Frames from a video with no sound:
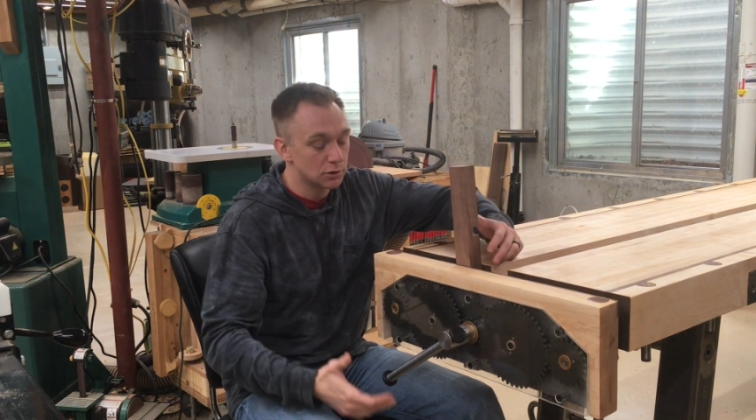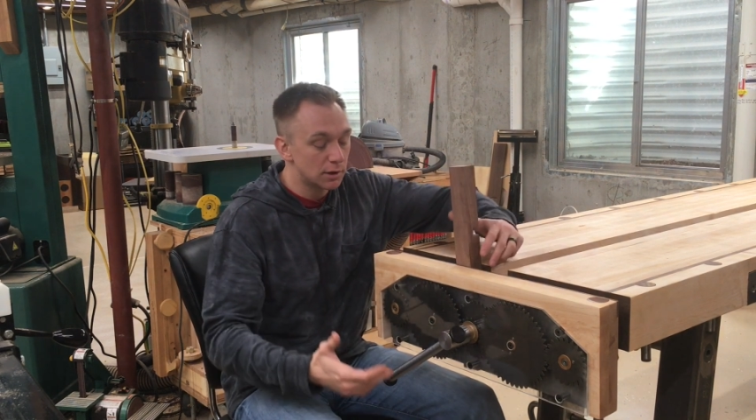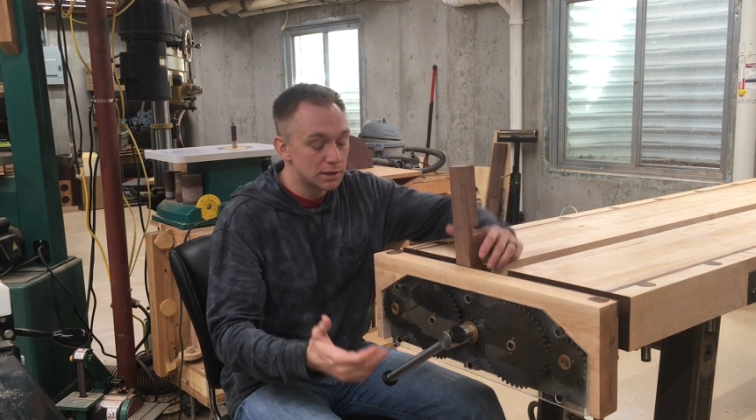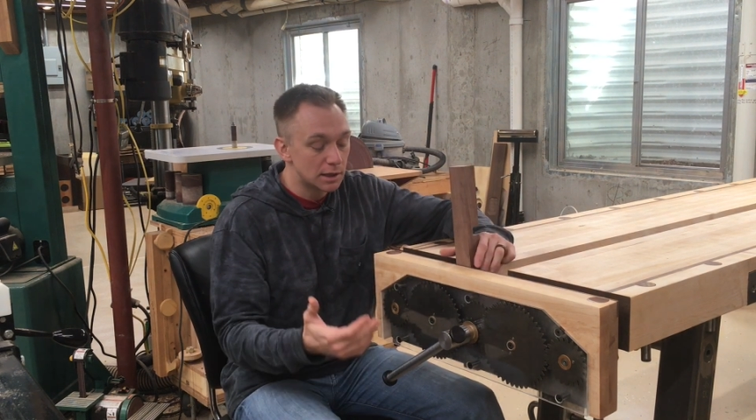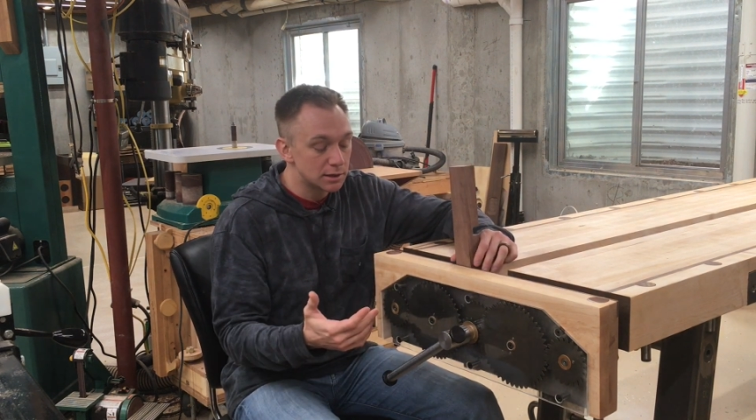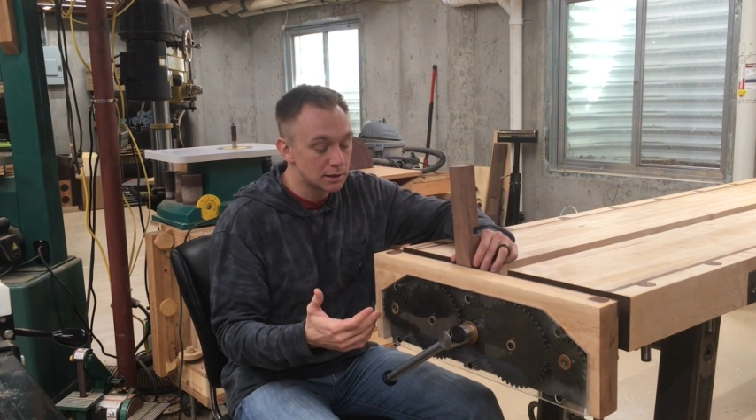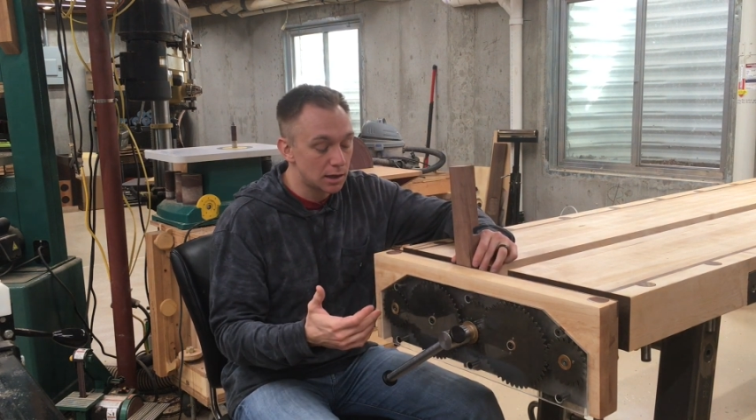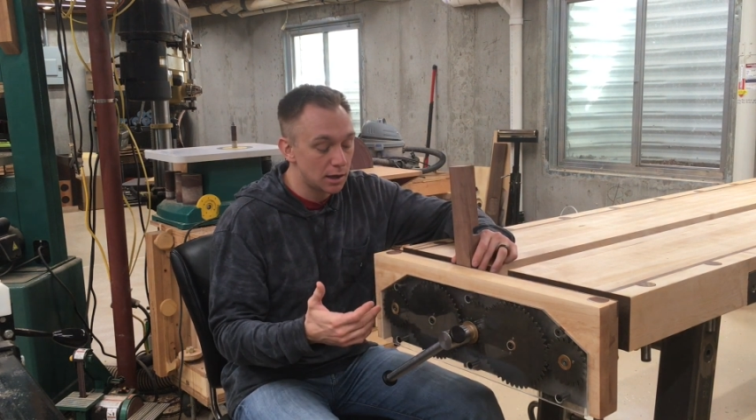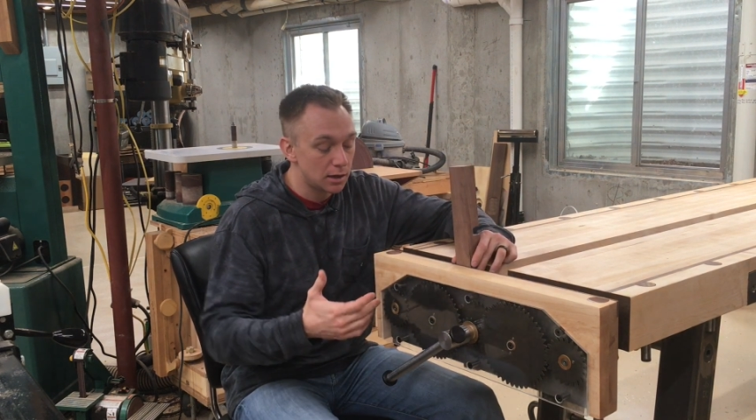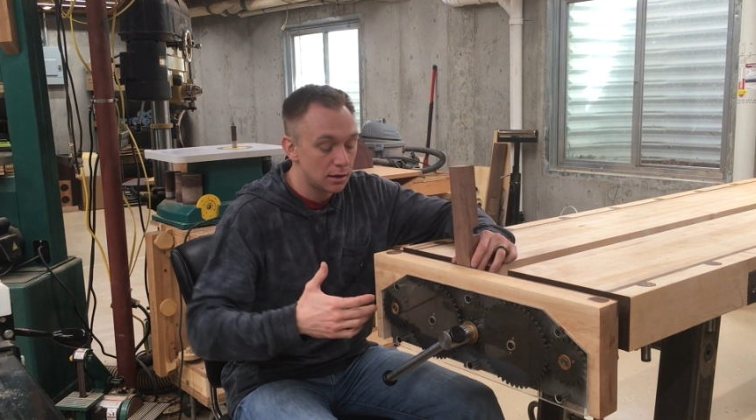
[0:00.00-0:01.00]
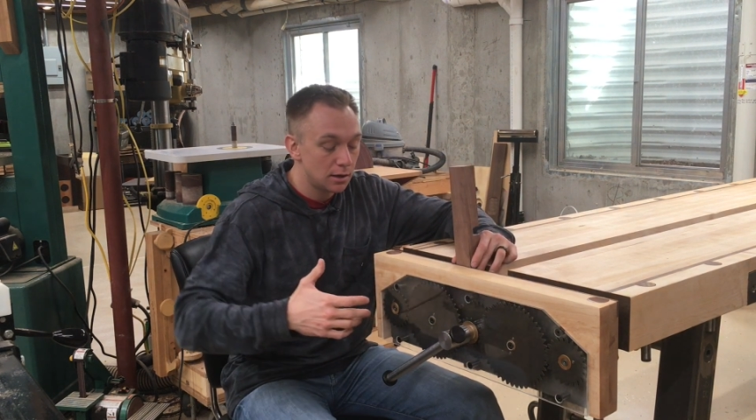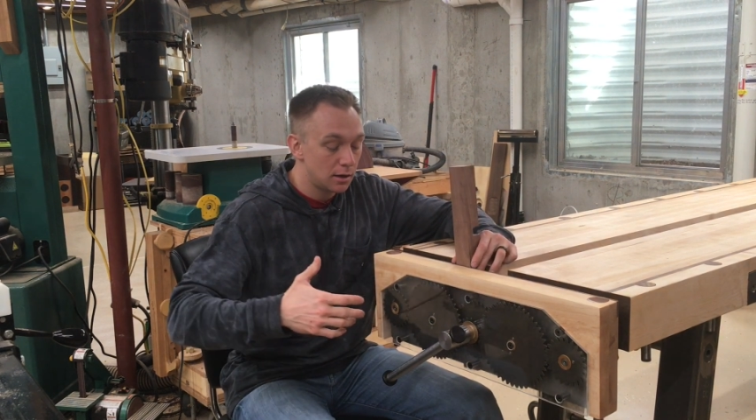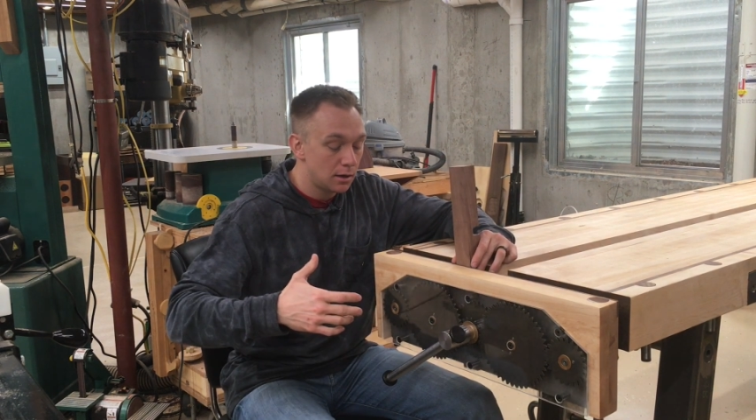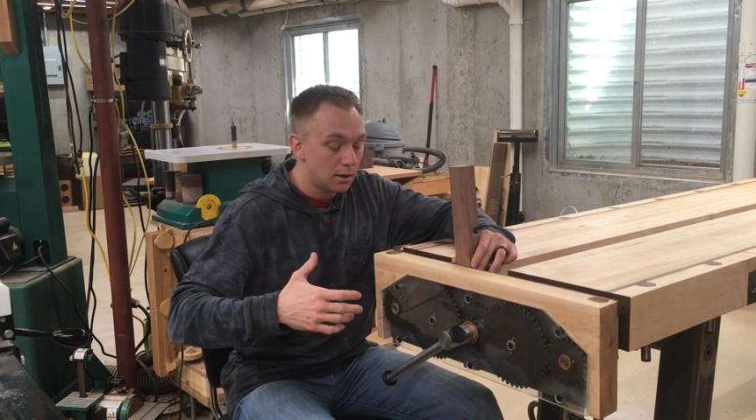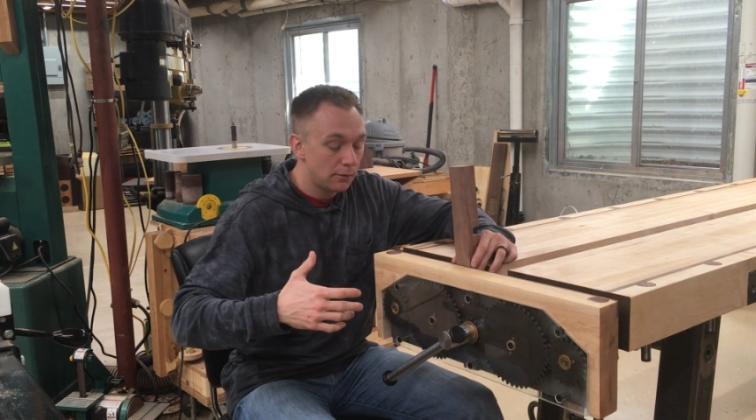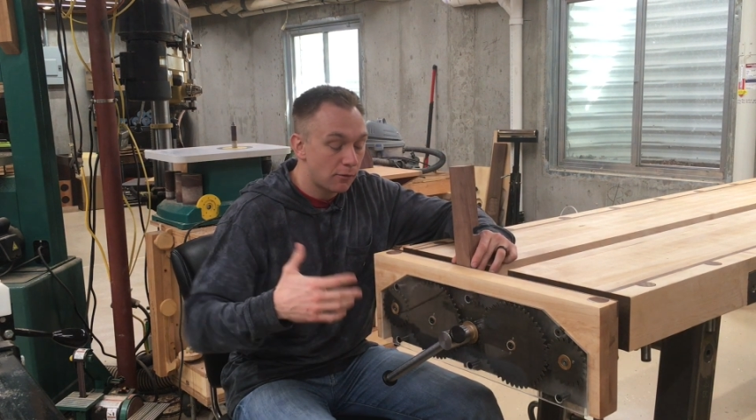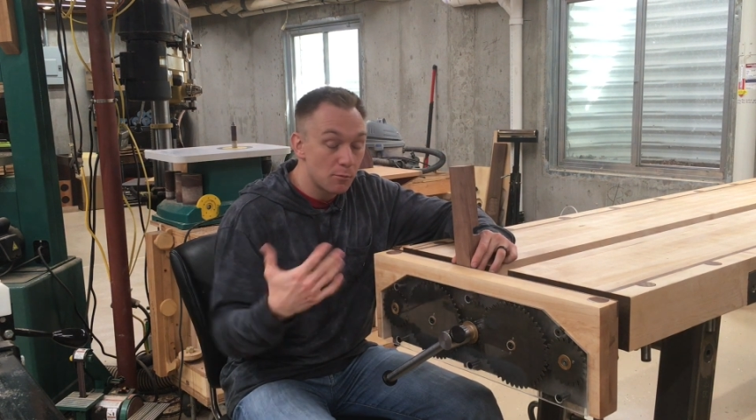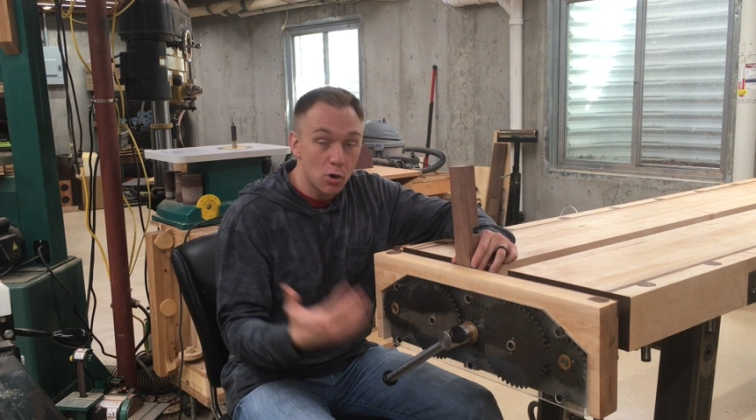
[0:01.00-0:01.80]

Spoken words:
So I'd say for